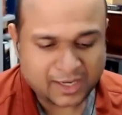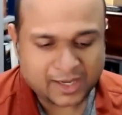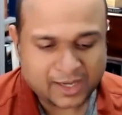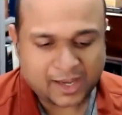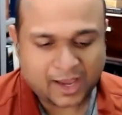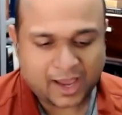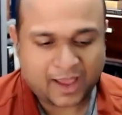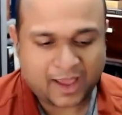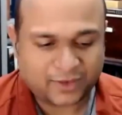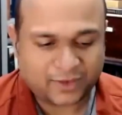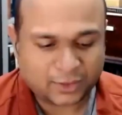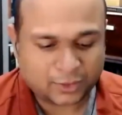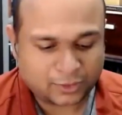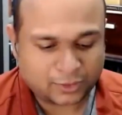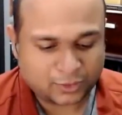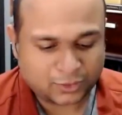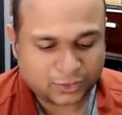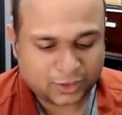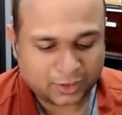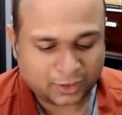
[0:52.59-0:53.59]
I've
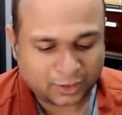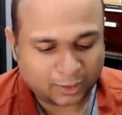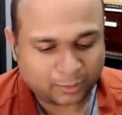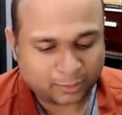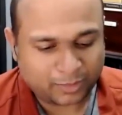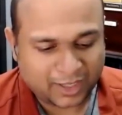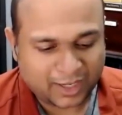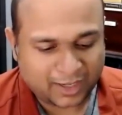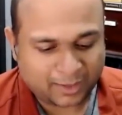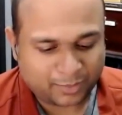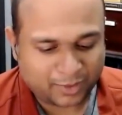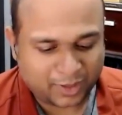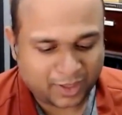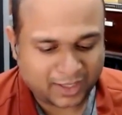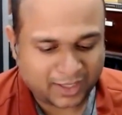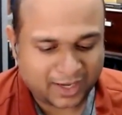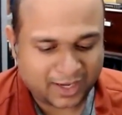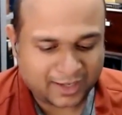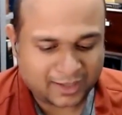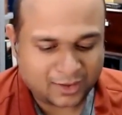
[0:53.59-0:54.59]
introduced you a little bit,
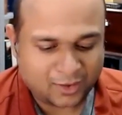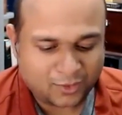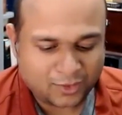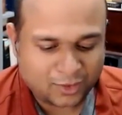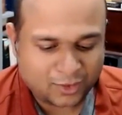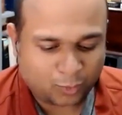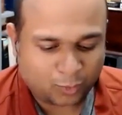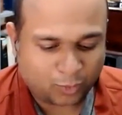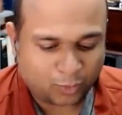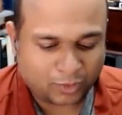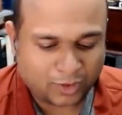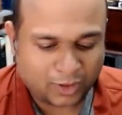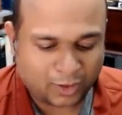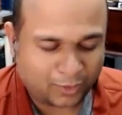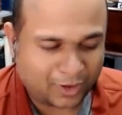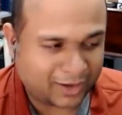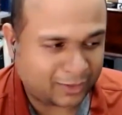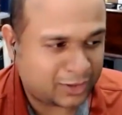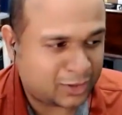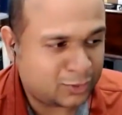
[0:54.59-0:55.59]
but I know
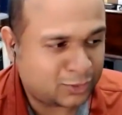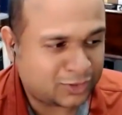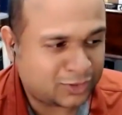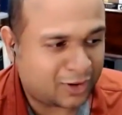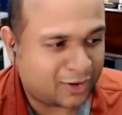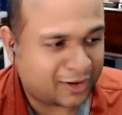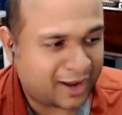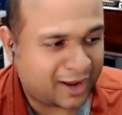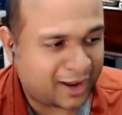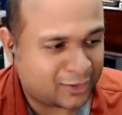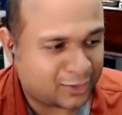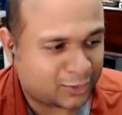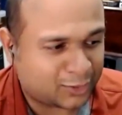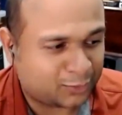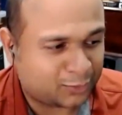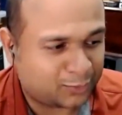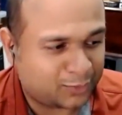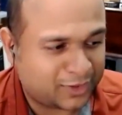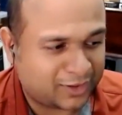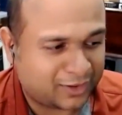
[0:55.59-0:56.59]
you started out your
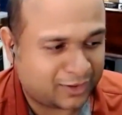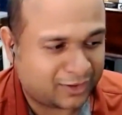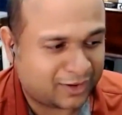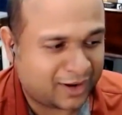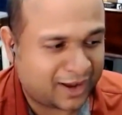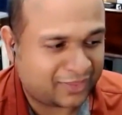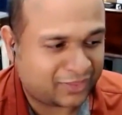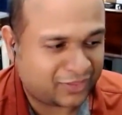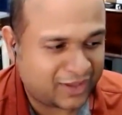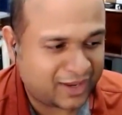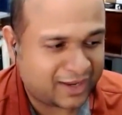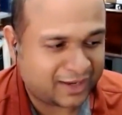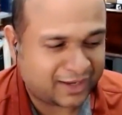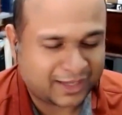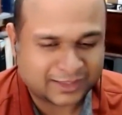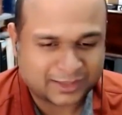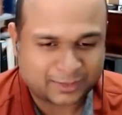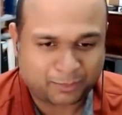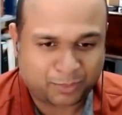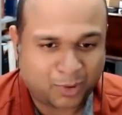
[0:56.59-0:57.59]
career, I think,
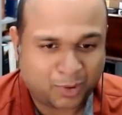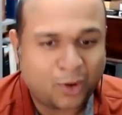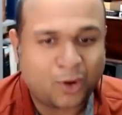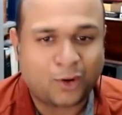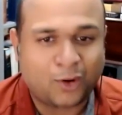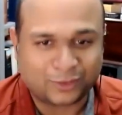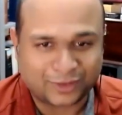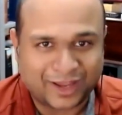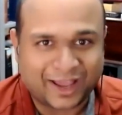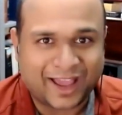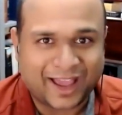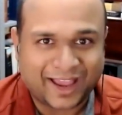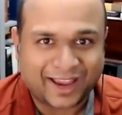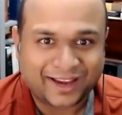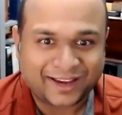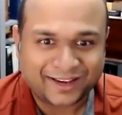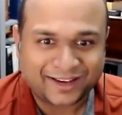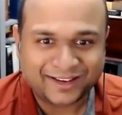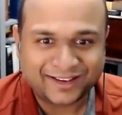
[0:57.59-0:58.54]
as a Paul guy.